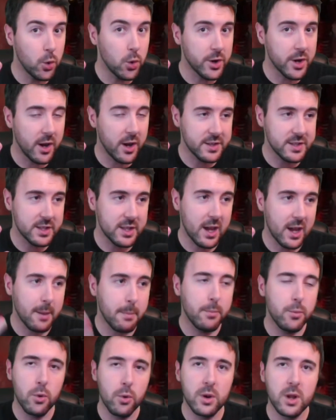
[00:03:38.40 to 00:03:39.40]
4 dice there.
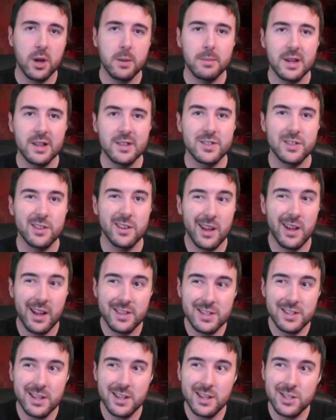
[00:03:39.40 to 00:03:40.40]
Brawler means that
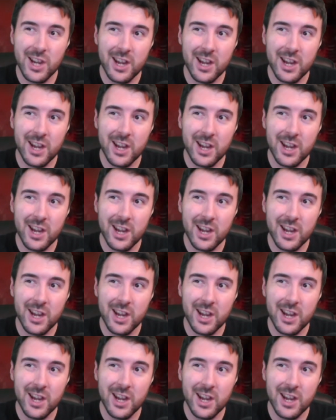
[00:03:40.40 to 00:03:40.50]
that's going